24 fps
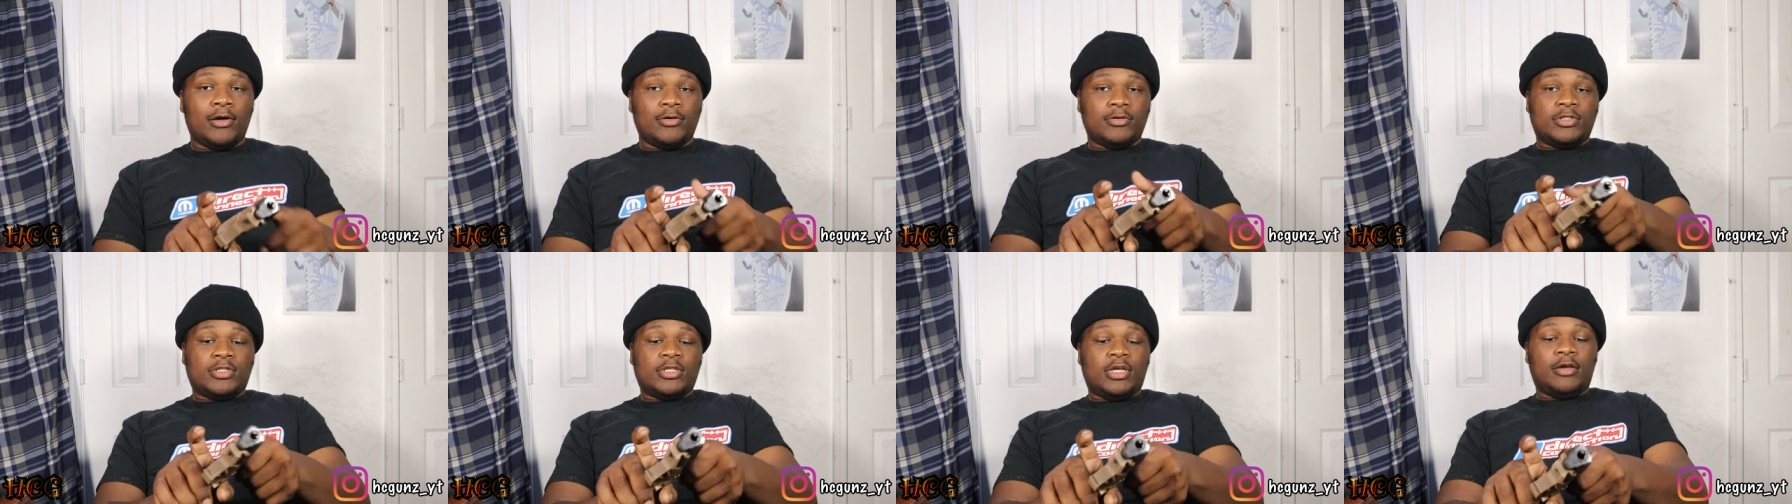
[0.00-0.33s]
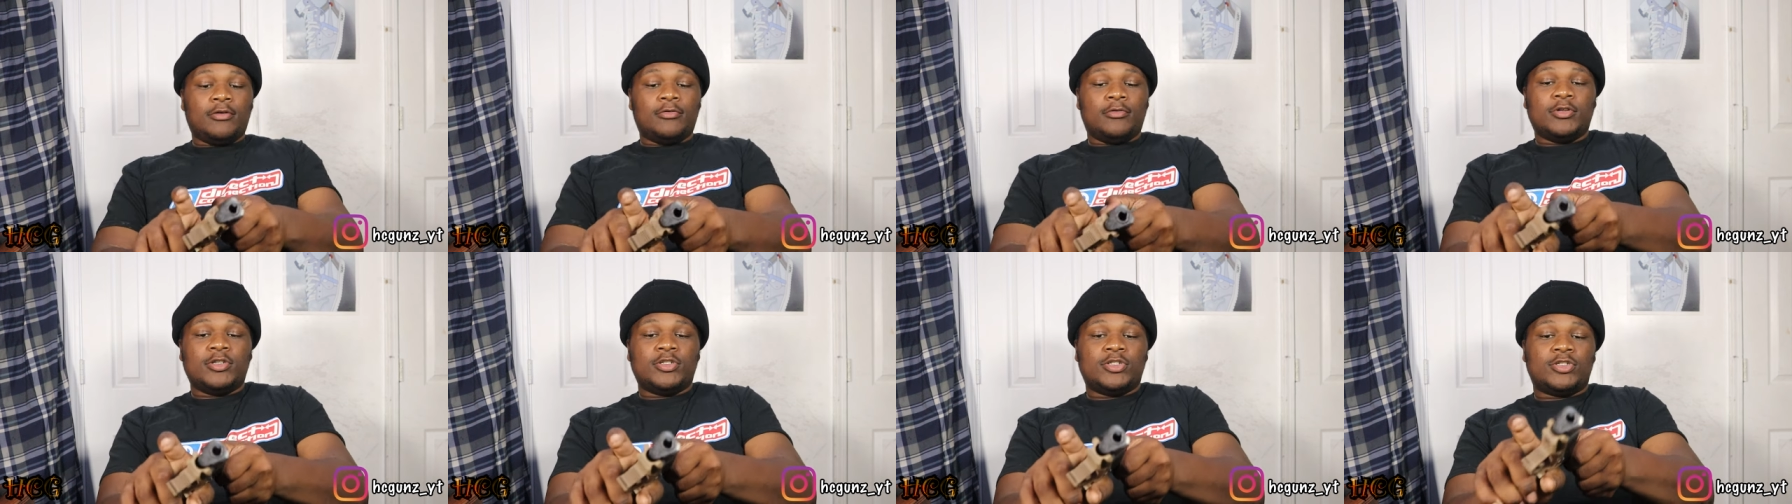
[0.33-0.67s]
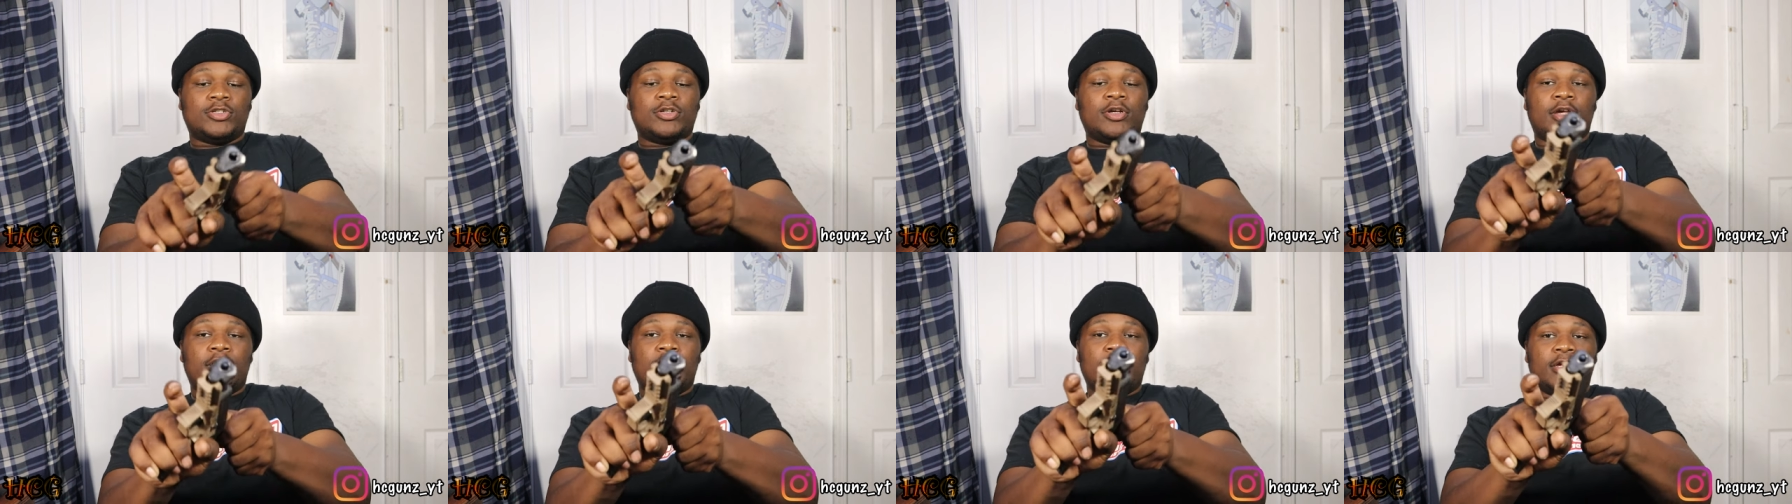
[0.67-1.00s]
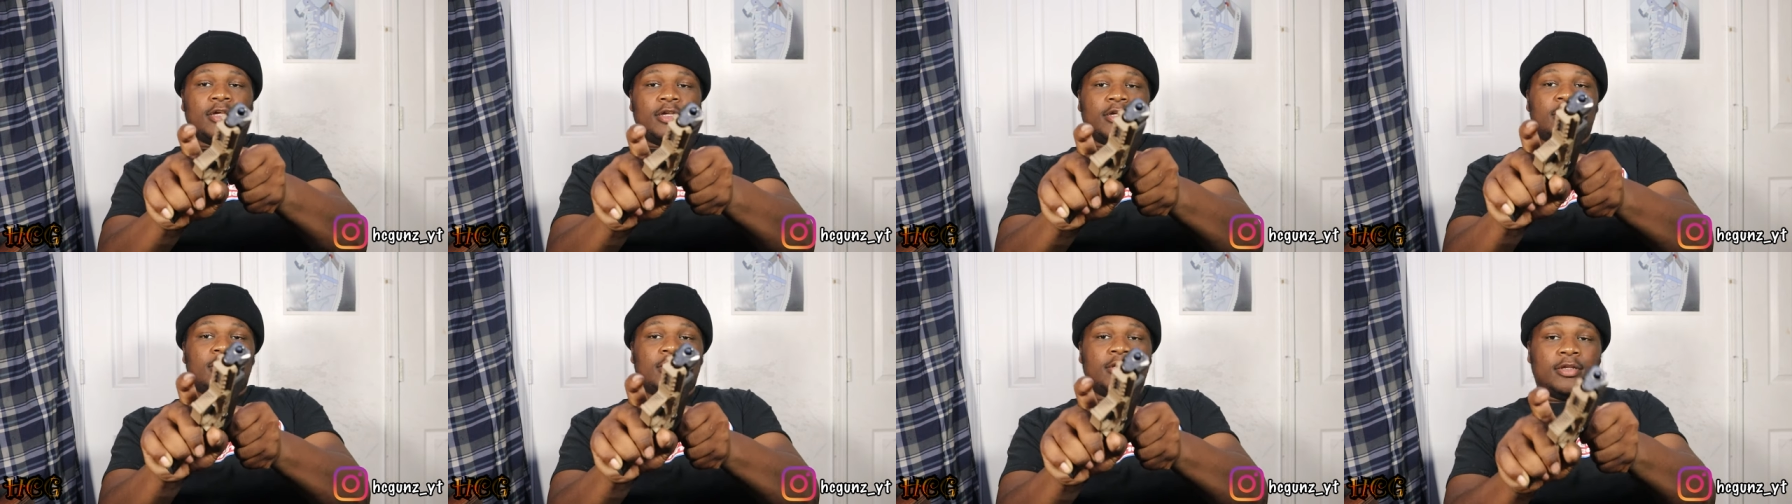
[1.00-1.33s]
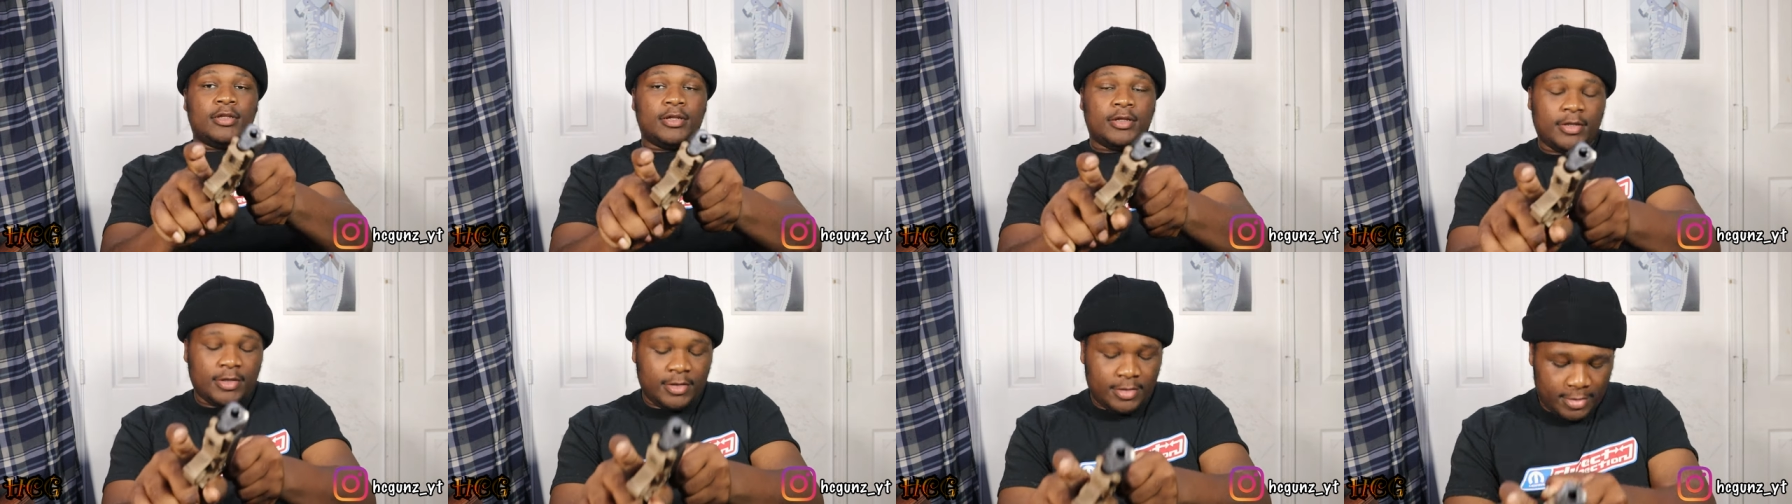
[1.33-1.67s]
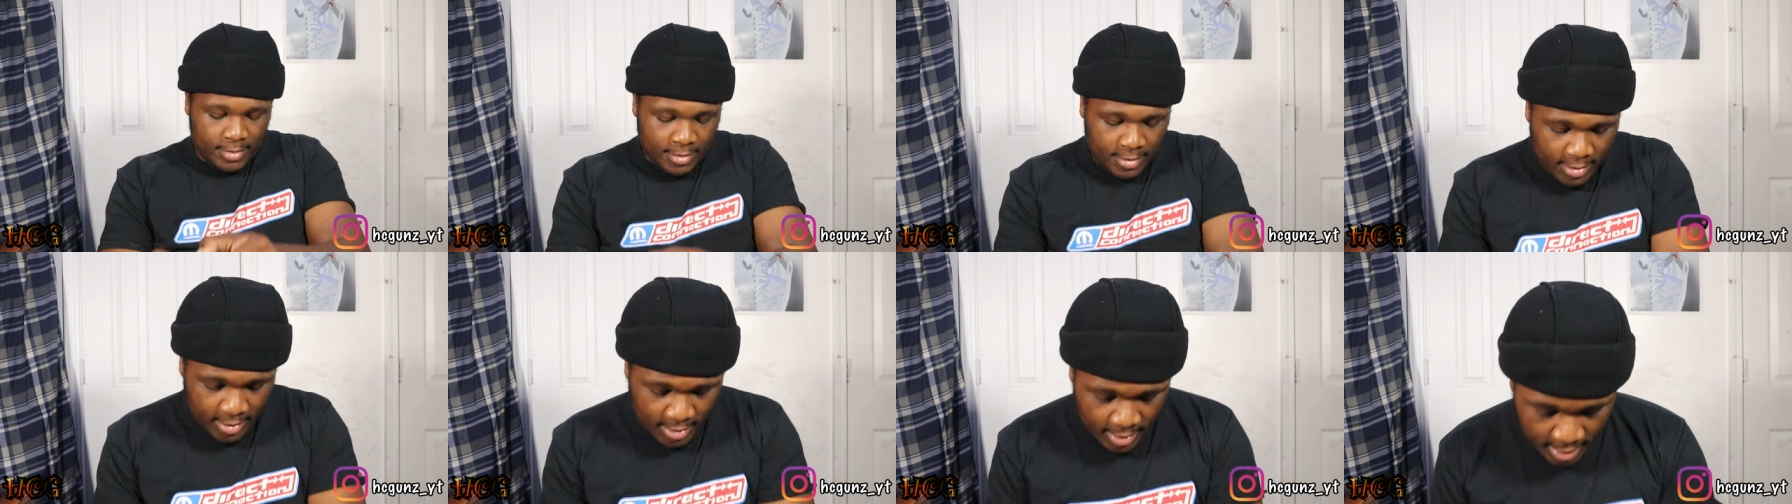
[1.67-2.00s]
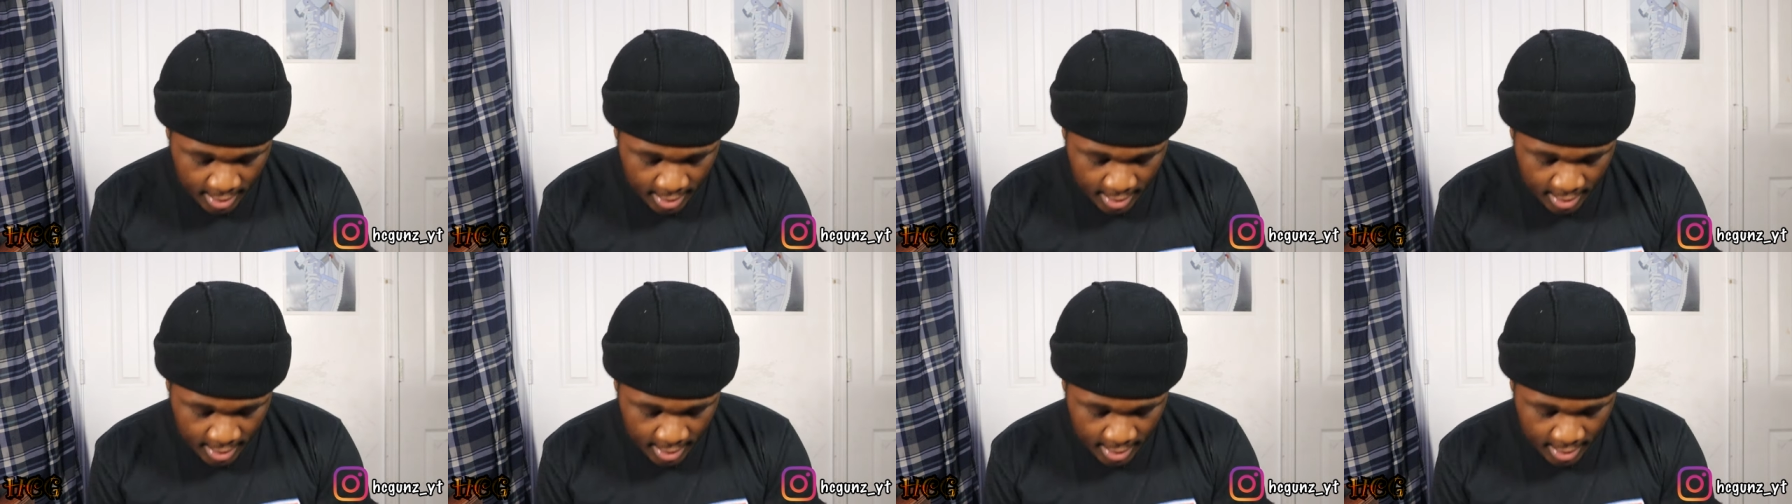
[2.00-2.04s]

would say we straight.